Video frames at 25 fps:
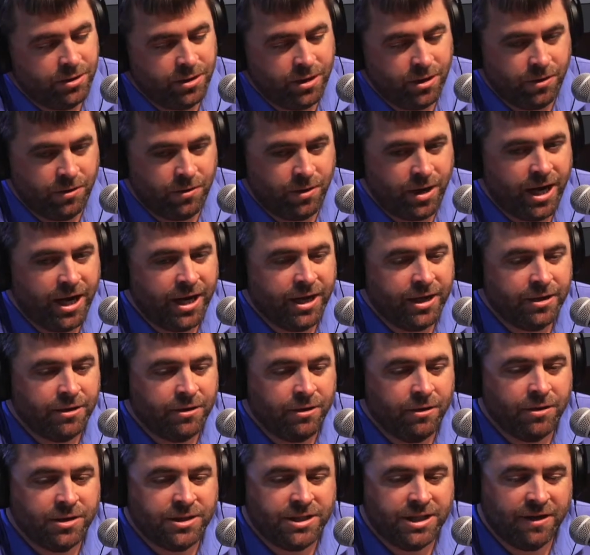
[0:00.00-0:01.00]
No, I
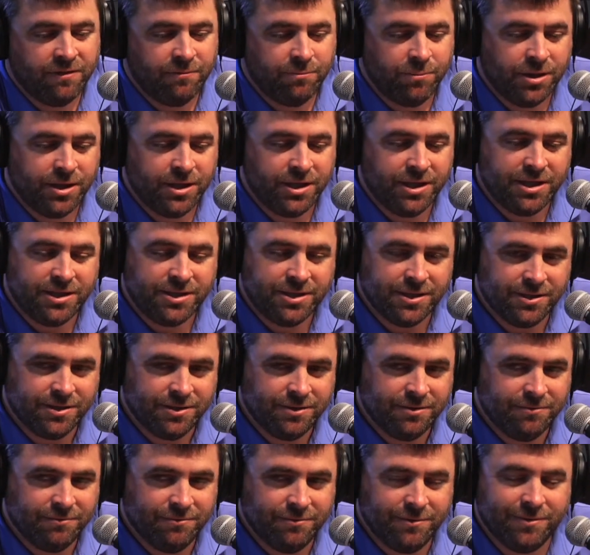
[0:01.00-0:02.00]
encourage everybody,
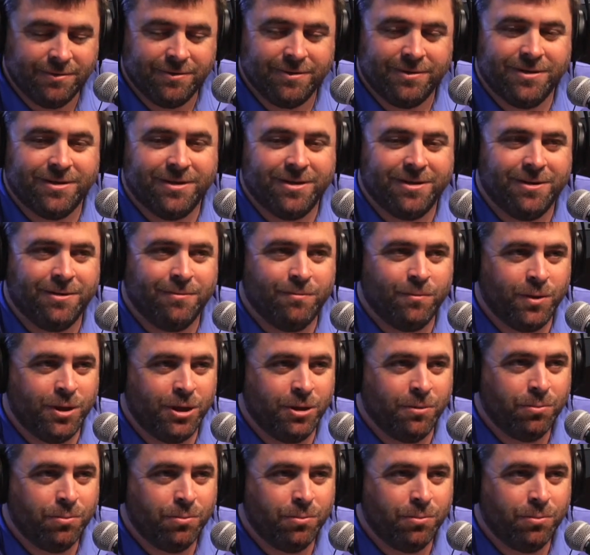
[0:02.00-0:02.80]
when